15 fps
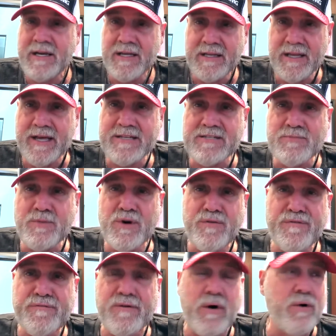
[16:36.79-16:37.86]
let's
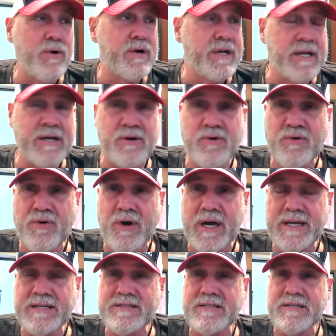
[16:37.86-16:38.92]
move forward in
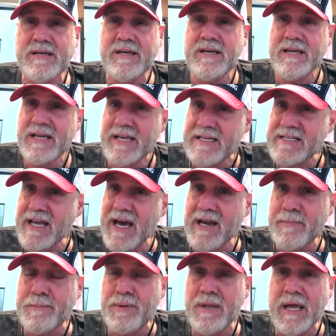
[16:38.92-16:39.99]
Christ. He's got
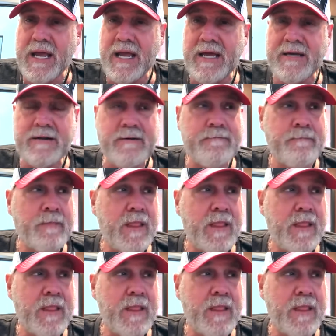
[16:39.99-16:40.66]
a plan.